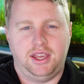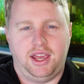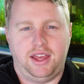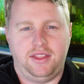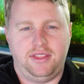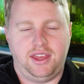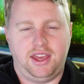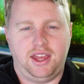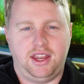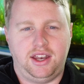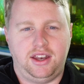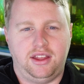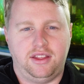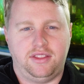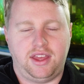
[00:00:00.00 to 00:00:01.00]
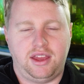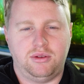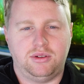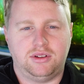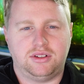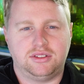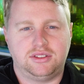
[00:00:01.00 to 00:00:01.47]
And then they
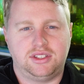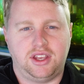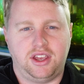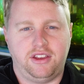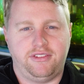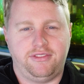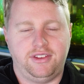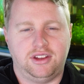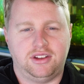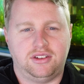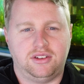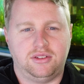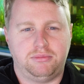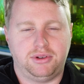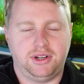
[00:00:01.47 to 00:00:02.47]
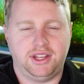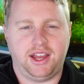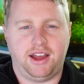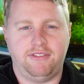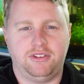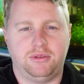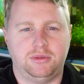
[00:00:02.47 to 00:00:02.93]
will also feel pretty
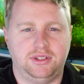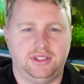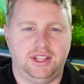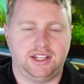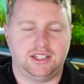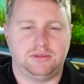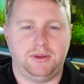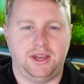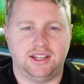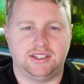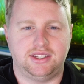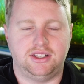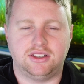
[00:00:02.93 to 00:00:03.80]
comfortable in that space.